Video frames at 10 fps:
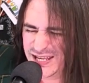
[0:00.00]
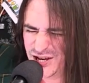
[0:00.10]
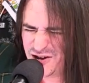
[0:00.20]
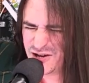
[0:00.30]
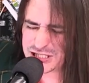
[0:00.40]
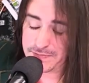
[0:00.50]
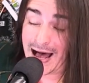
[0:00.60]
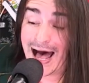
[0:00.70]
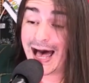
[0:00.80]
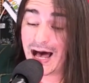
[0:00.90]
You
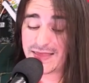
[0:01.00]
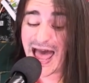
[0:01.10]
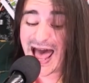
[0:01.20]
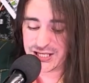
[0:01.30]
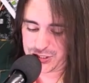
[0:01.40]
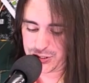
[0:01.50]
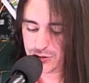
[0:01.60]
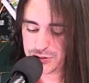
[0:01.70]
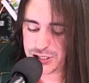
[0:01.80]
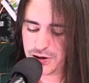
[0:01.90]
smiled as
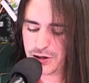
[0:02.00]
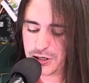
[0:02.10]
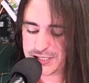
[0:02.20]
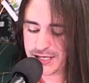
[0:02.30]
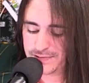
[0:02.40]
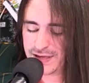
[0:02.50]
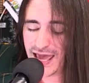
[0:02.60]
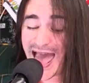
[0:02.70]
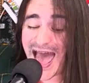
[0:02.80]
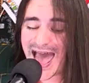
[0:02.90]
you told him
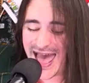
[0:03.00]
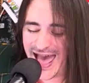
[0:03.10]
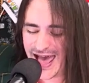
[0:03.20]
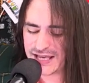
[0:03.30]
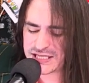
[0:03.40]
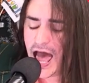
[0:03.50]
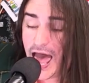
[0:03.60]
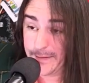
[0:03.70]
yes.